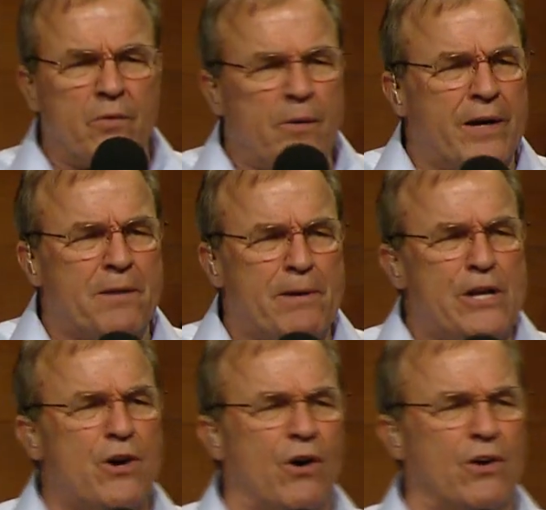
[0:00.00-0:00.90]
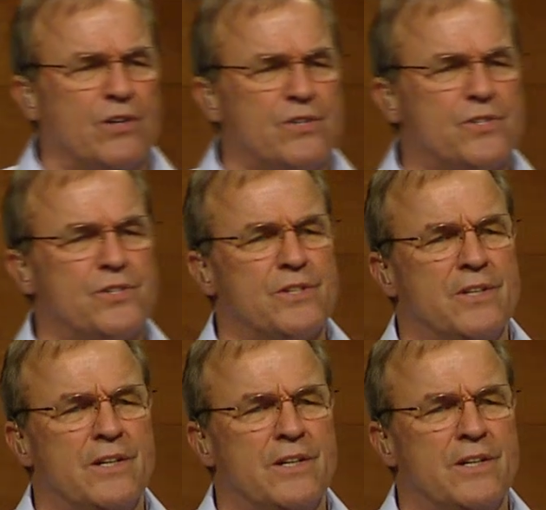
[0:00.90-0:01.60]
we want to be yours.